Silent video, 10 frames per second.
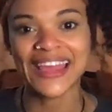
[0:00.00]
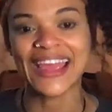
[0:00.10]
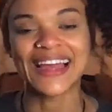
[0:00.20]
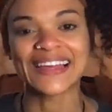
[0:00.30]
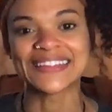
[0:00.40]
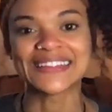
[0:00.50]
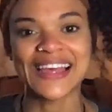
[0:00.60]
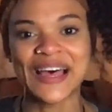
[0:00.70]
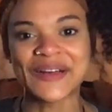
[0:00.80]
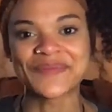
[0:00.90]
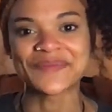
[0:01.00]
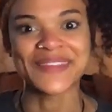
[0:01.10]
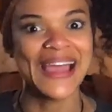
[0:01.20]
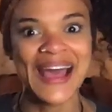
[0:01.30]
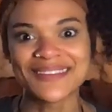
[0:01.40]
And
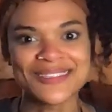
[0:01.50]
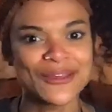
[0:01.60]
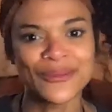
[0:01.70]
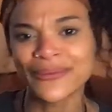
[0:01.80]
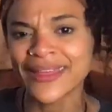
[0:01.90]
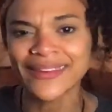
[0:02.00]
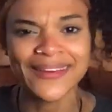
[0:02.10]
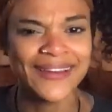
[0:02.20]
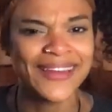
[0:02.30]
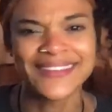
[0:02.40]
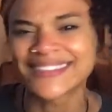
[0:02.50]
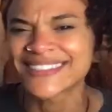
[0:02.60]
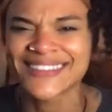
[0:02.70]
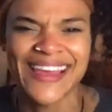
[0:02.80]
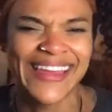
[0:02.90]
yeah, so the weather and the
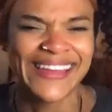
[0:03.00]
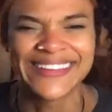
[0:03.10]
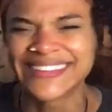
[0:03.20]
sun,